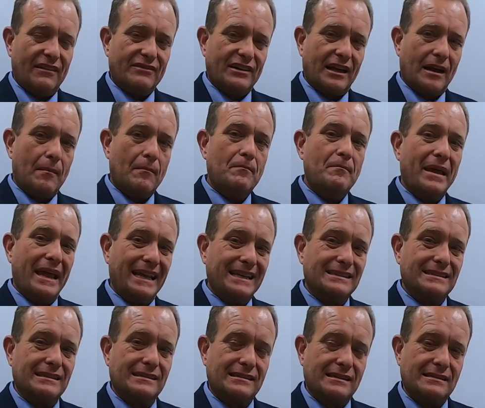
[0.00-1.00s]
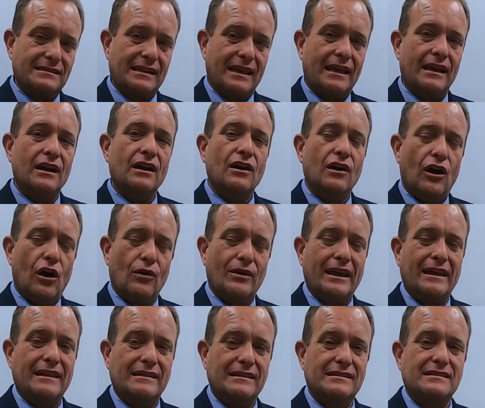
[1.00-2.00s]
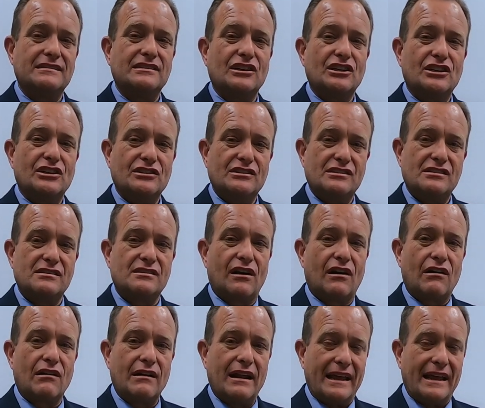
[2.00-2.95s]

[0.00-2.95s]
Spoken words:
of like a basis to say, okay, this is a good start.